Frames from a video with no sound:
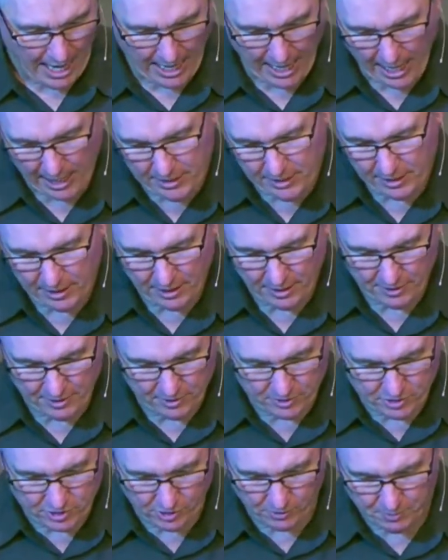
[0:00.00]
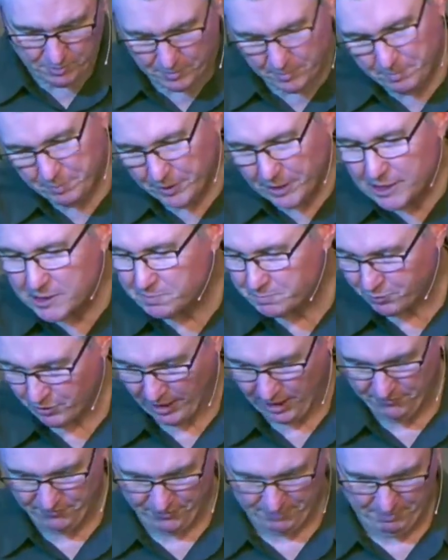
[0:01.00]
And so please
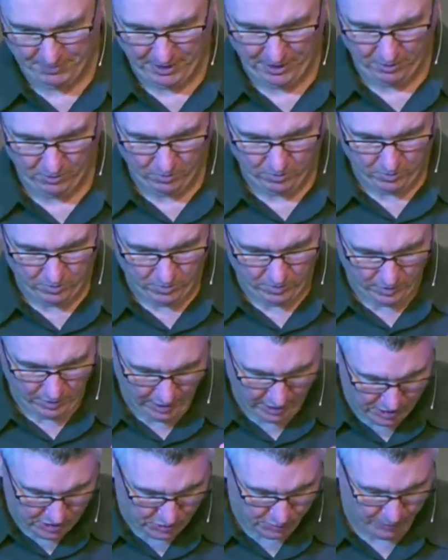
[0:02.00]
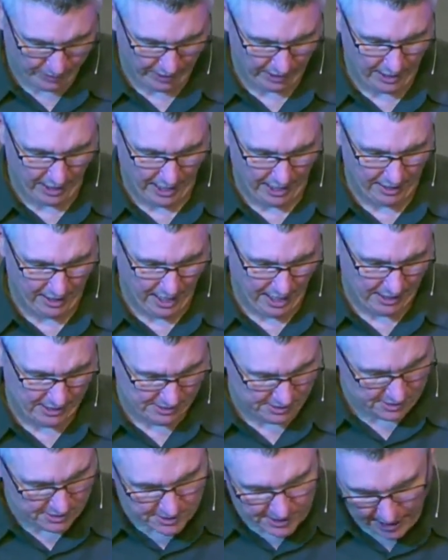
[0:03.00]
pray for me each week.
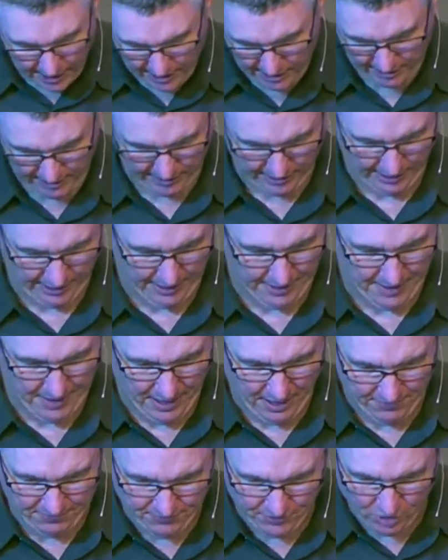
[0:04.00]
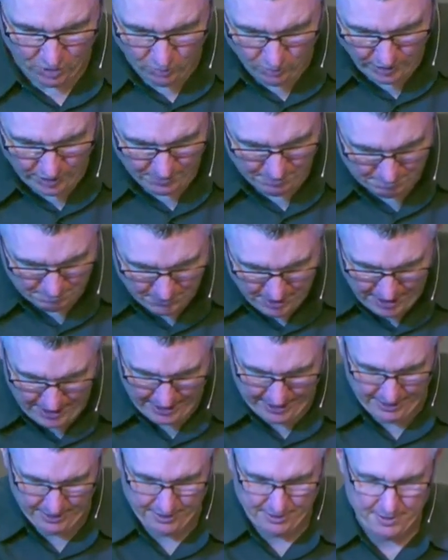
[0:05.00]
And secondly, if you wouldn't
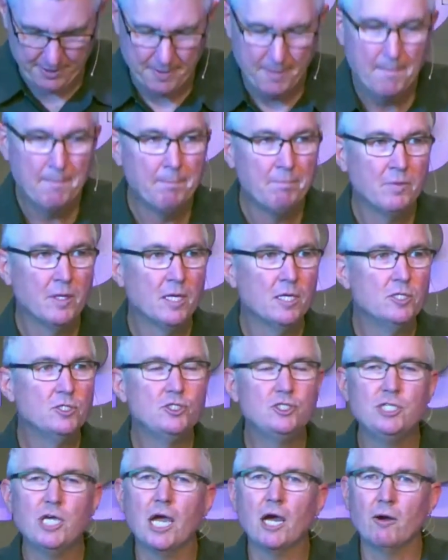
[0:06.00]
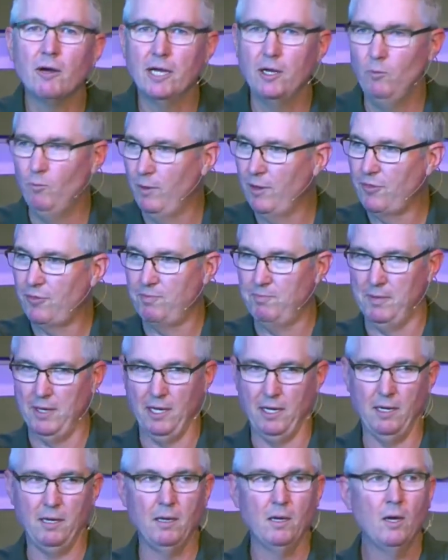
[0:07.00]
mind sharing with
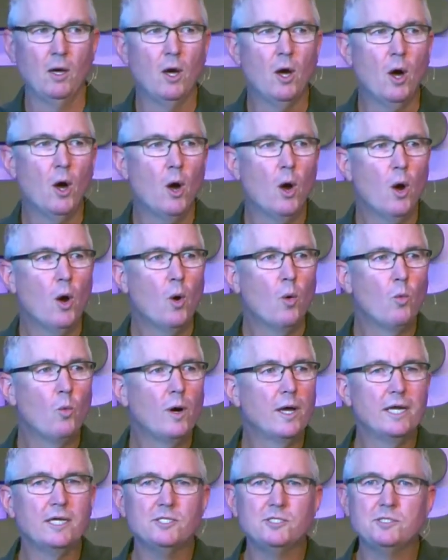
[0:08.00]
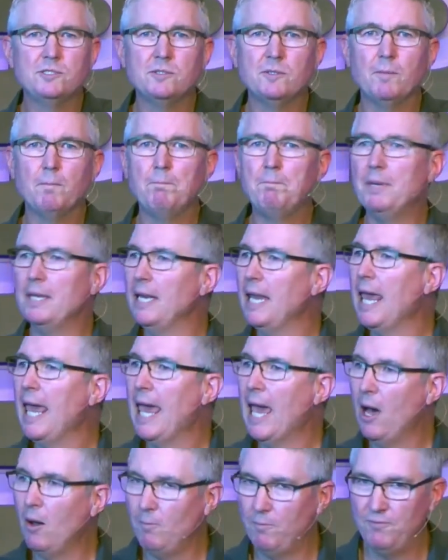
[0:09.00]
me what has been
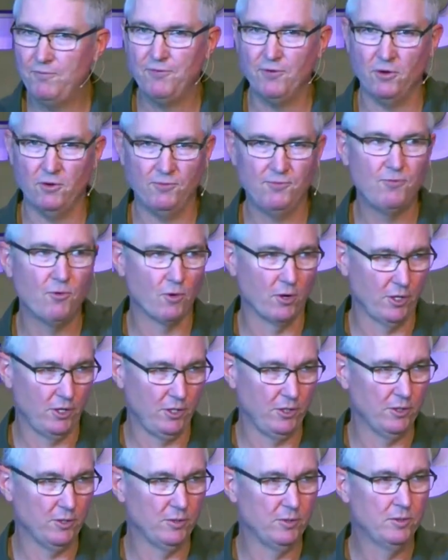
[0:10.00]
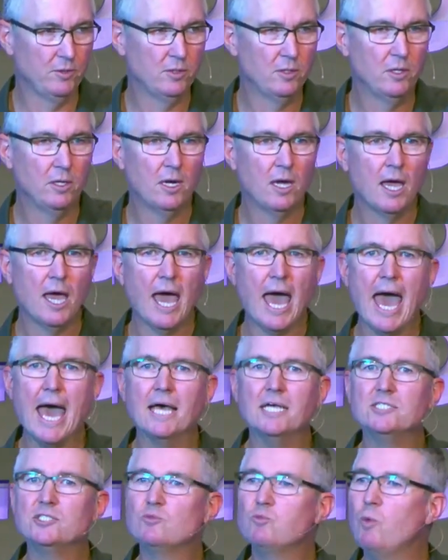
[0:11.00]
helpful for you,
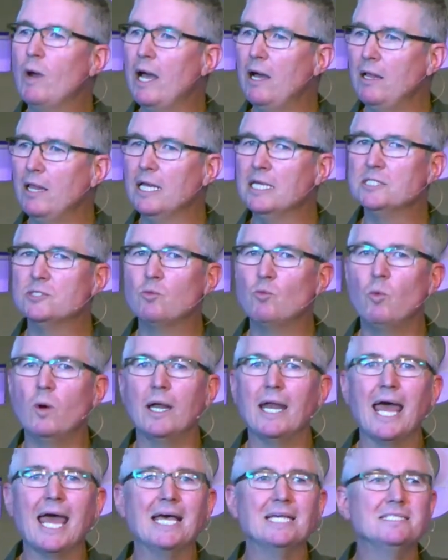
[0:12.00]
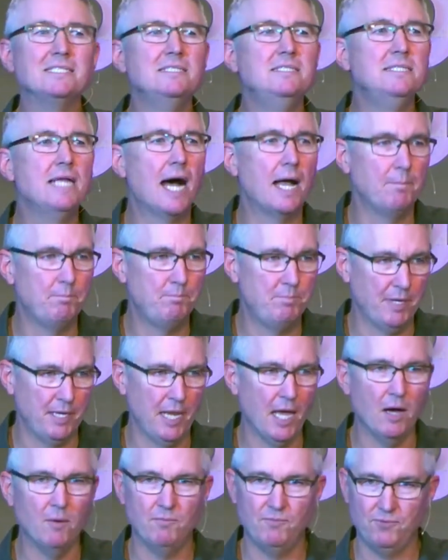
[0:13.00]
as well as what has not
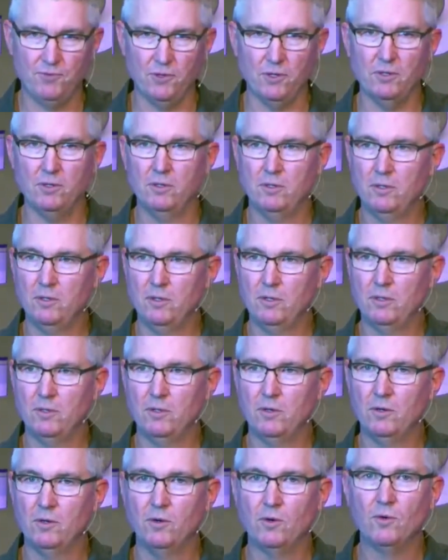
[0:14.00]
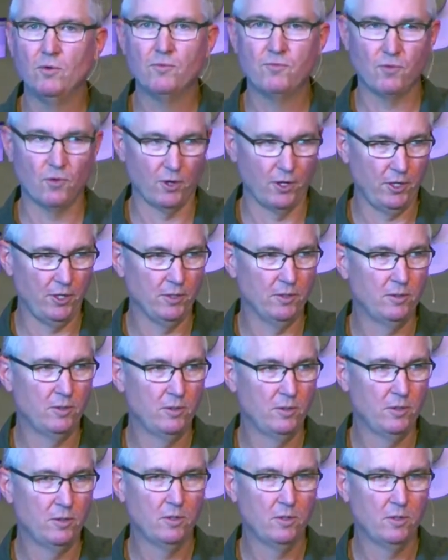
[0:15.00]
been helpful for you